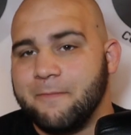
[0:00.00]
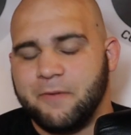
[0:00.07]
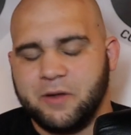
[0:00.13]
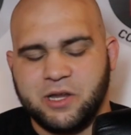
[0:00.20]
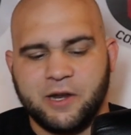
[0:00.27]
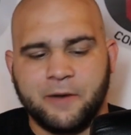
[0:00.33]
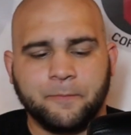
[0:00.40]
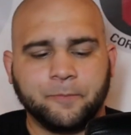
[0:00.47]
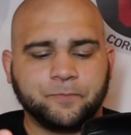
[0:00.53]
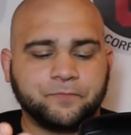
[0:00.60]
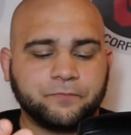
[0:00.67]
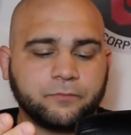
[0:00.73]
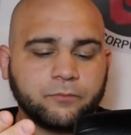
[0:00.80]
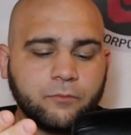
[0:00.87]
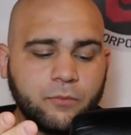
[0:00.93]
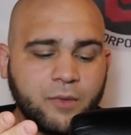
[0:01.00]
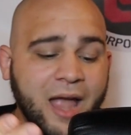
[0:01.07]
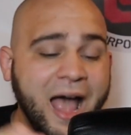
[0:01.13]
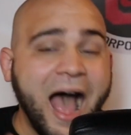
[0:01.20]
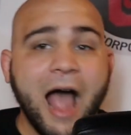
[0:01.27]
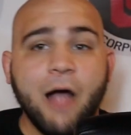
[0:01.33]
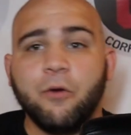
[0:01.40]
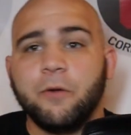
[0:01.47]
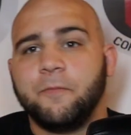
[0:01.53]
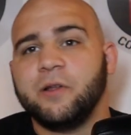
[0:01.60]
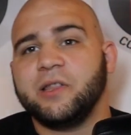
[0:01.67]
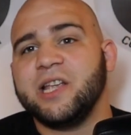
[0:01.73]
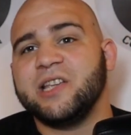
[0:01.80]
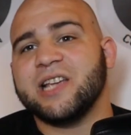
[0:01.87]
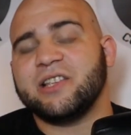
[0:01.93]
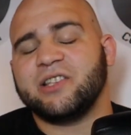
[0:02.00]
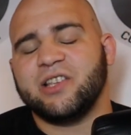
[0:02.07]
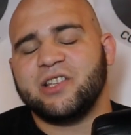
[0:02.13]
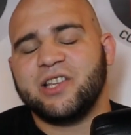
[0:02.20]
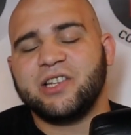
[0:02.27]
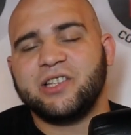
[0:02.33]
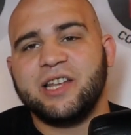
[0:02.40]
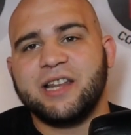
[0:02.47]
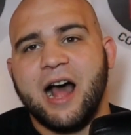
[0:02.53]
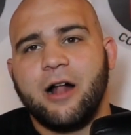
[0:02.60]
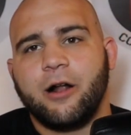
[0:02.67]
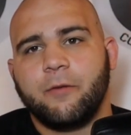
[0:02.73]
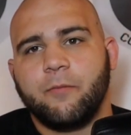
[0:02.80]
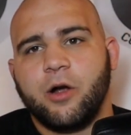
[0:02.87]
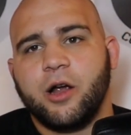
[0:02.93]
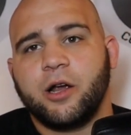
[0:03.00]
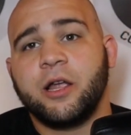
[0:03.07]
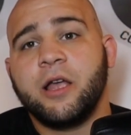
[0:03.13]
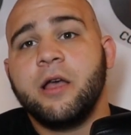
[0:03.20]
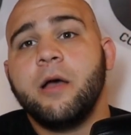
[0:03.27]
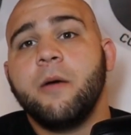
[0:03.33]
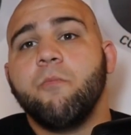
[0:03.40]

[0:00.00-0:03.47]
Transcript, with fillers: opinion. I would put these at the sixty dollar mark.